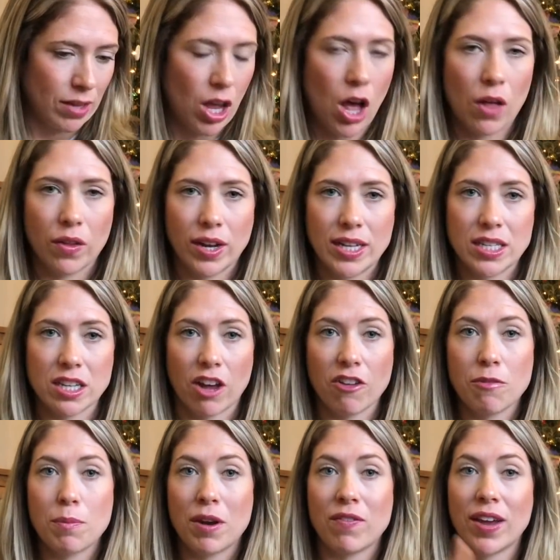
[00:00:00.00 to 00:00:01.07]
holiday
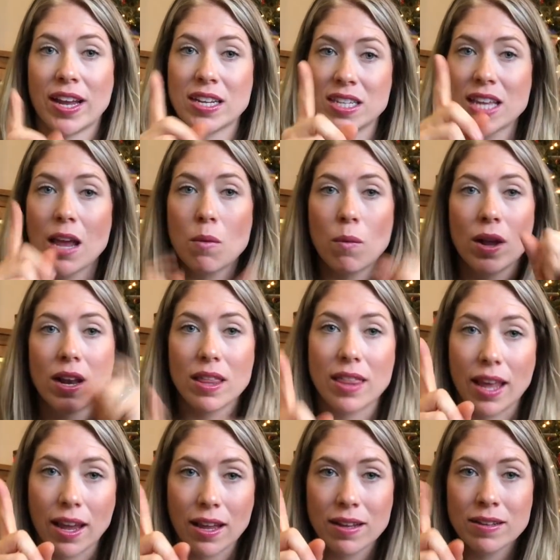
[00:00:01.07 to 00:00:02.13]
stuff. But if I can say one
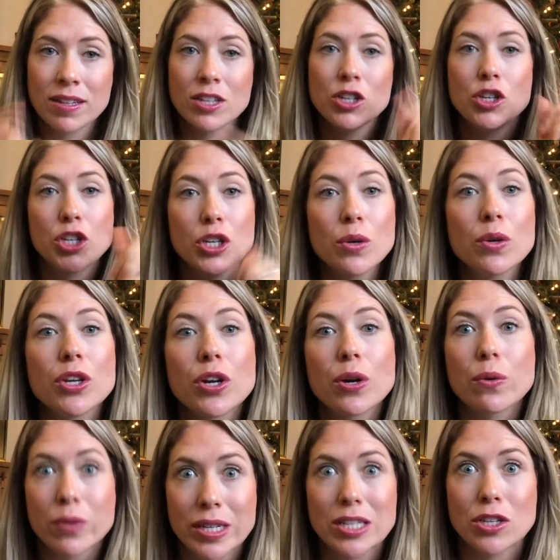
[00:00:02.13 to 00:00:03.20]
thing, do
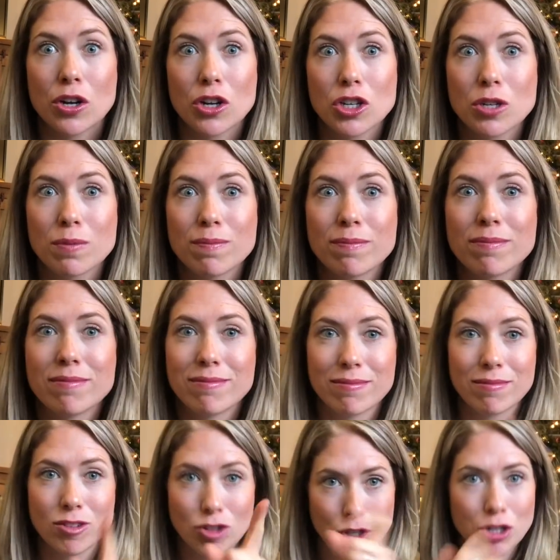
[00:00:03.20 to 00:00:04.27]
your research.
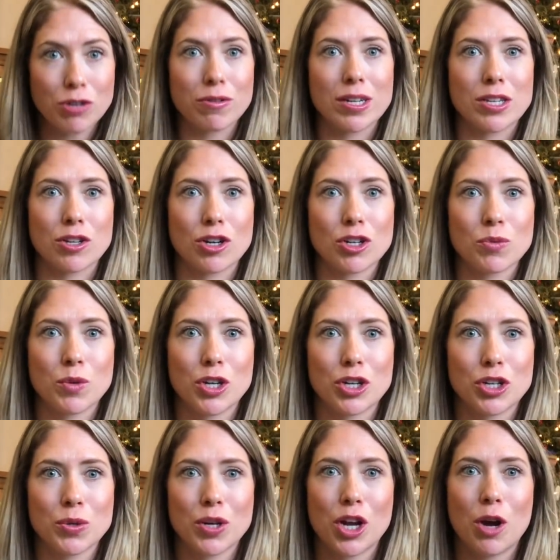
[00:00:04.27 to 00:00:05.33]
Do your research when
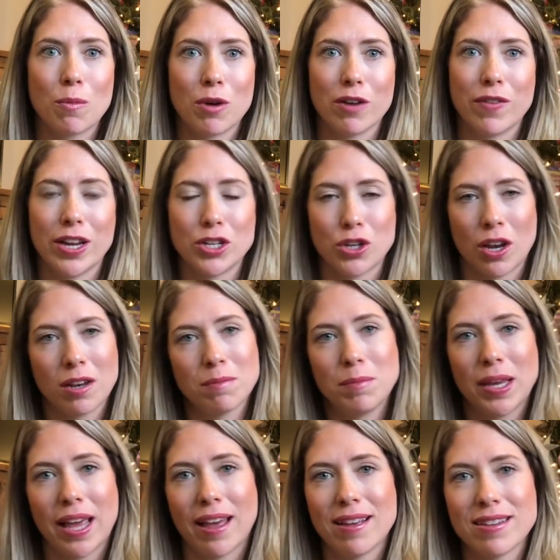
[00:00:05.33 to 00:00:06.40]
you're doing a home renovation,
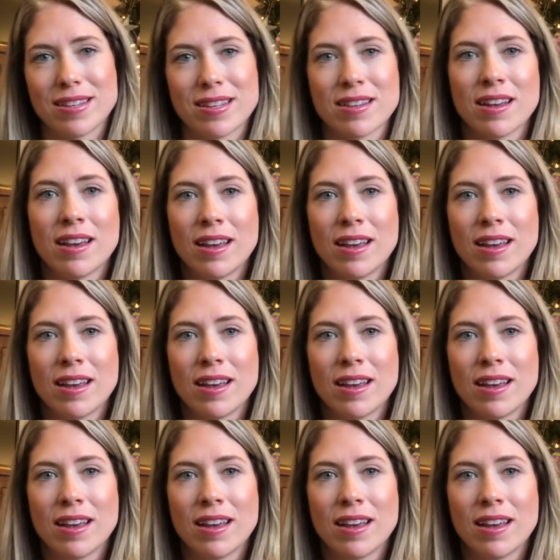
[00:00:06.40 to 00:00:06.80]
because